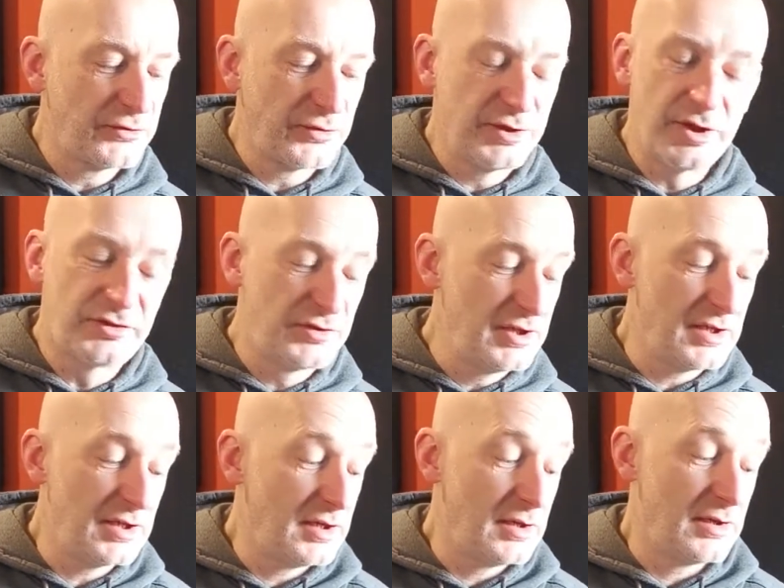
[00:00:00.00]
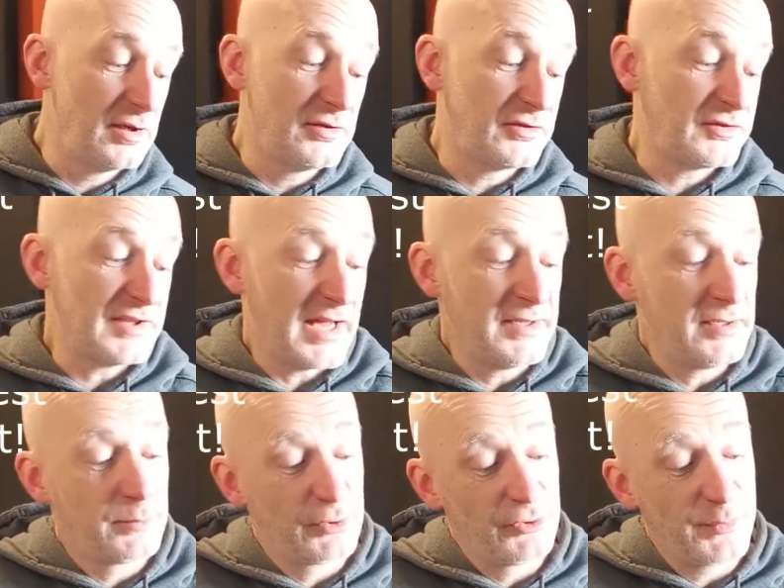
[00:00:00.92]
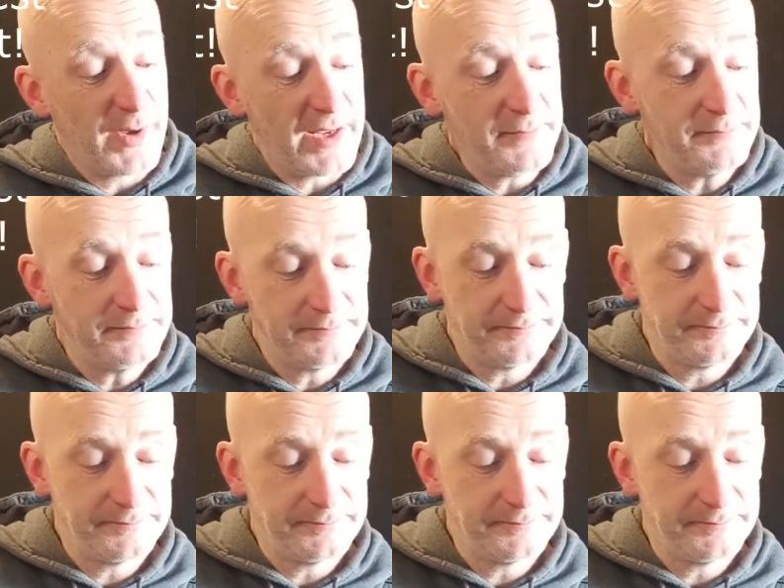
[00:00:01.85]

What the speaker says: So your standard blues pattern.